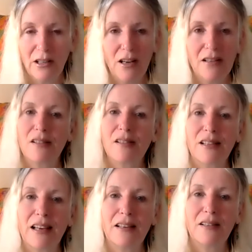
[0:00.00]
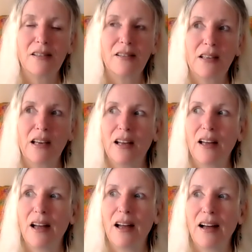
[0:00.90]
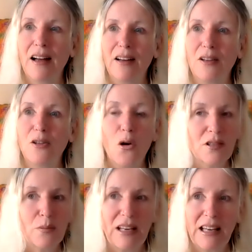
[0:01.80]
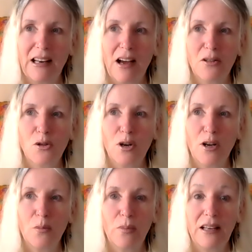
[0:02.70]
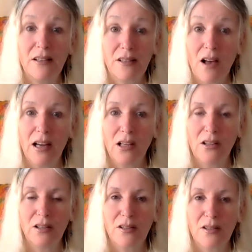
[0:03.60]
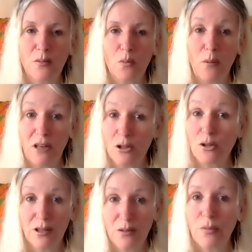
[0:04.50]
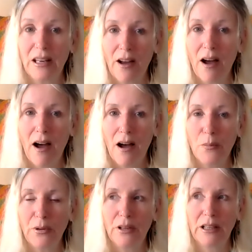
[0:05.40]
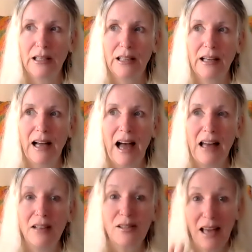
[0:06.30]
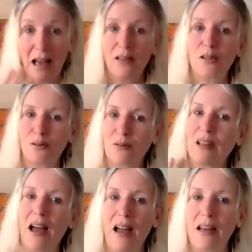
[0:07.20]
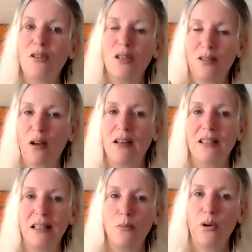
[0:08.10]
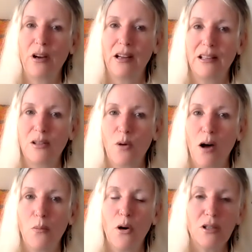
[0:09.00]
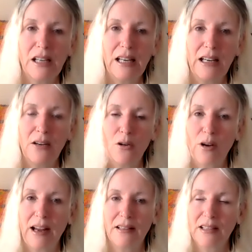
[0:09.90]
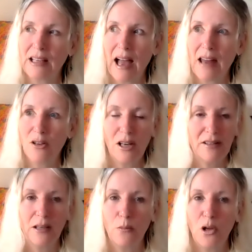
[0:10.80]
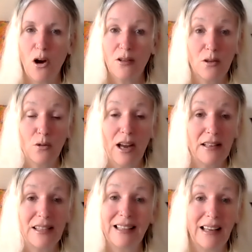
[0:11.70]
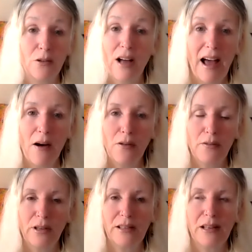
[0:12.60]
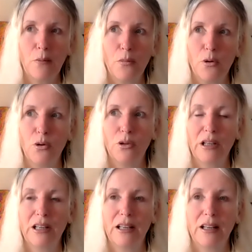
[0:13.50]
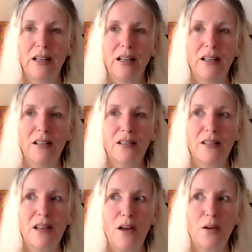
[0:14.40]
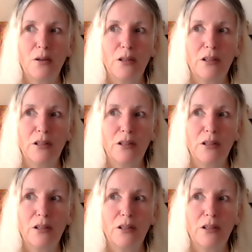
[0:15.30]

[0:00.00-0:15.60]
narcissists, not speaking our truth, being silent when we should speak up. And instead, that energy is going deeper into our body and creating energetic blocks, creating ill health, for example. So